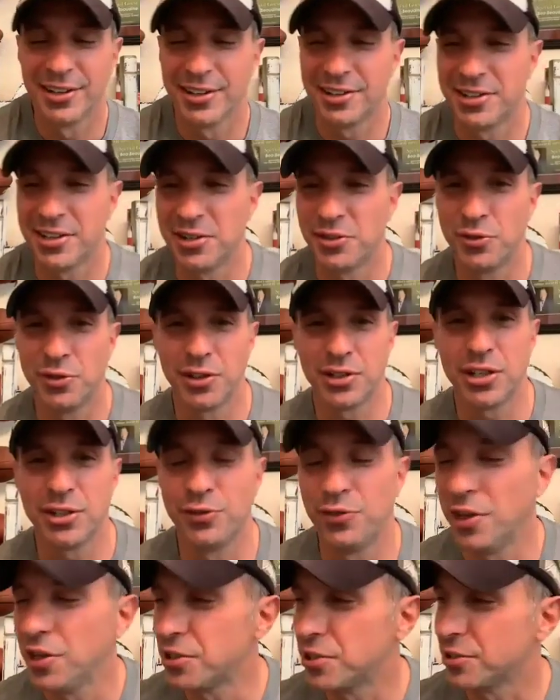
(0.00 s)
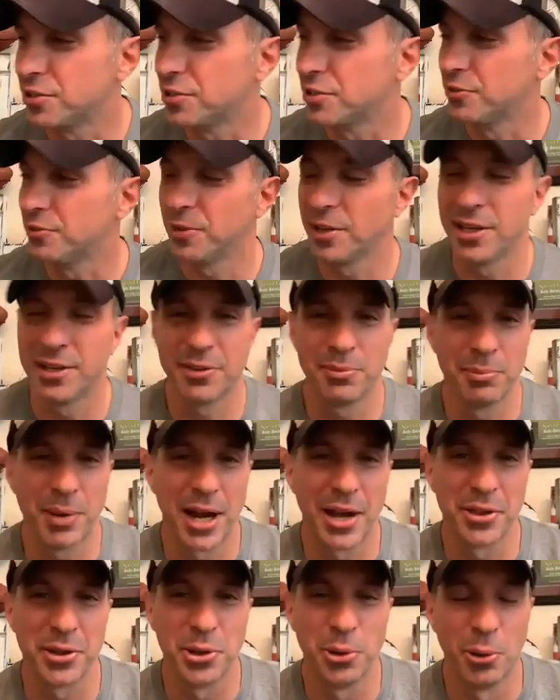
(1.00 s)
She's she's vicious is, is
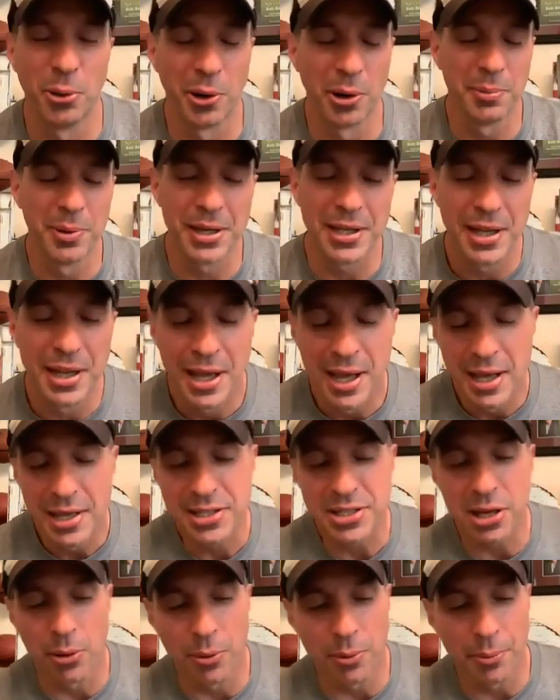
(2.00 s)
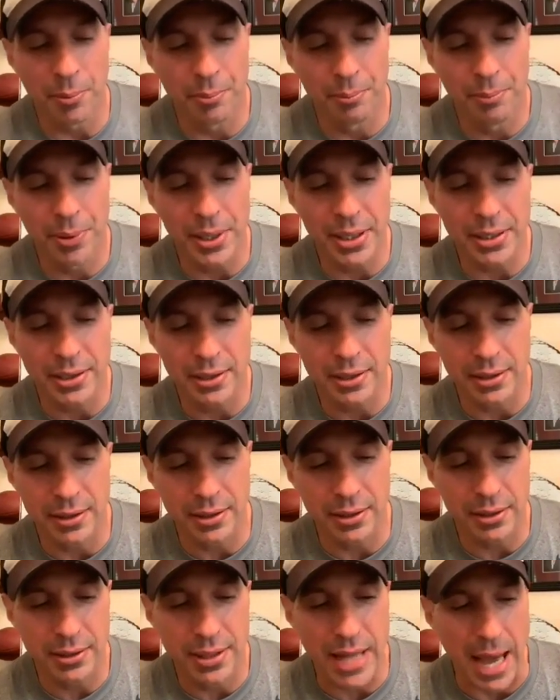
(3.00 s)
behind the door. But so, but
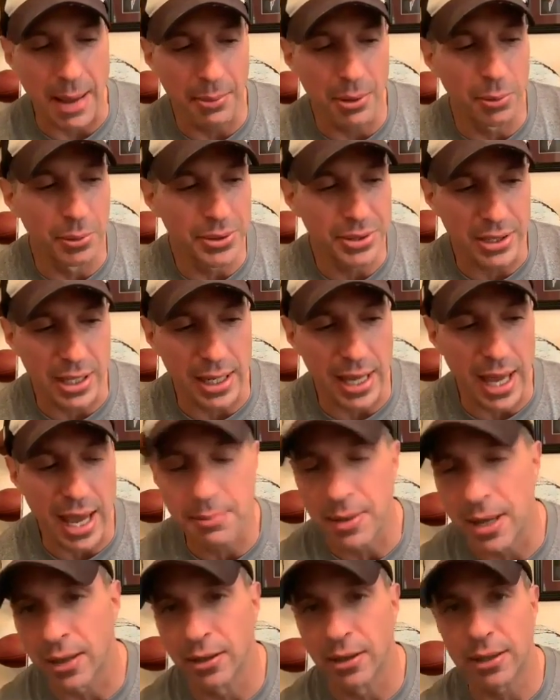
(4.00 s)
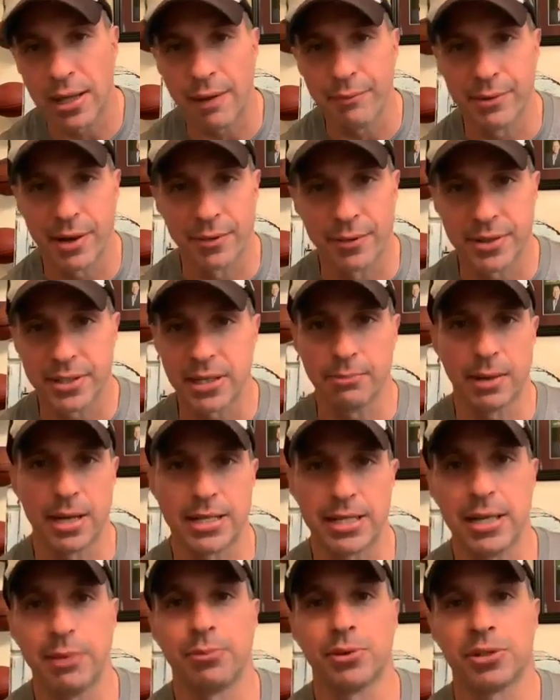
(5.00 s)
Dabo was like, "Hey, man, look, I've never seen my
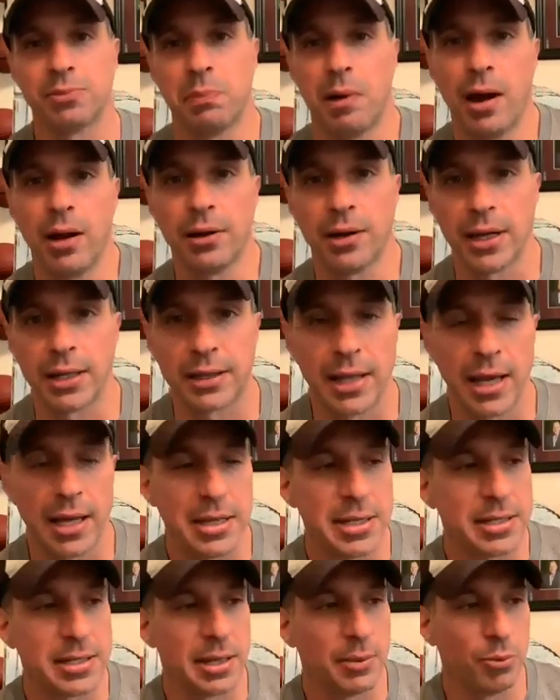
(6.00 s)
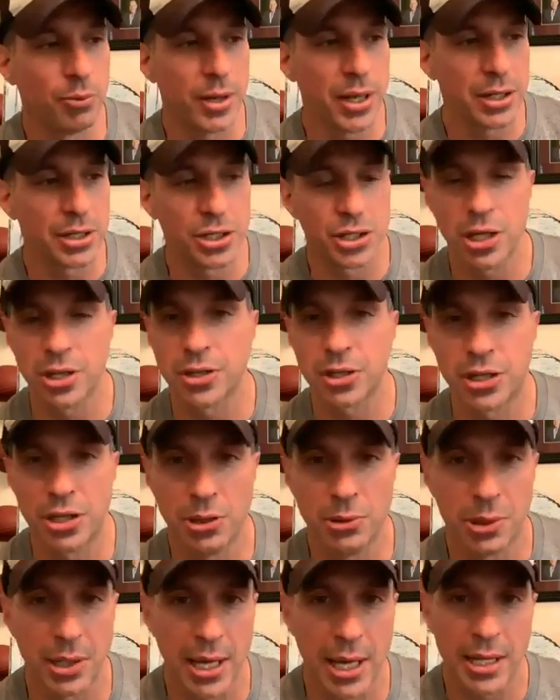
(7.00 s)
team respond like that." He said, "We had to shut the
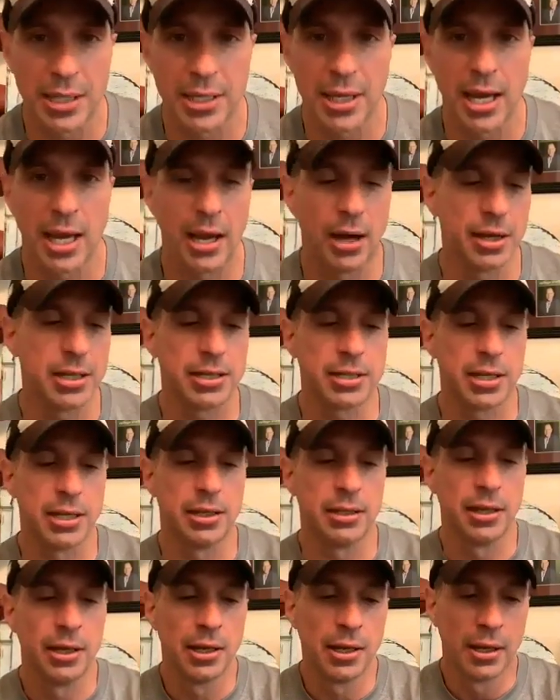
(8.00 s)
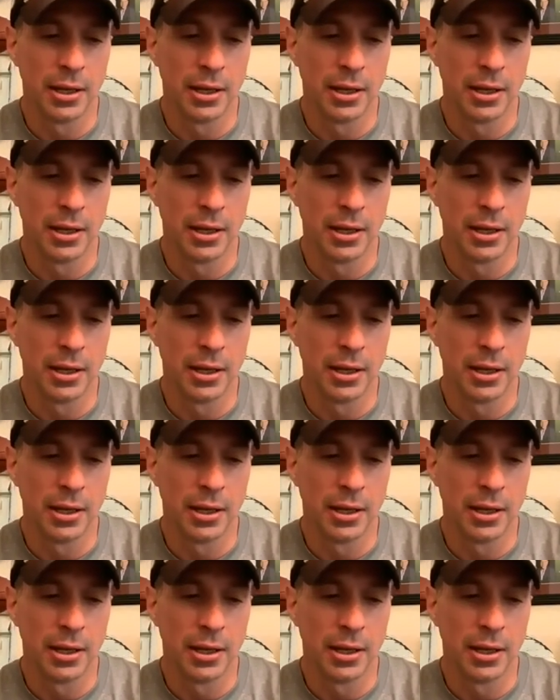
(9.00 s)
Q and A down." He said.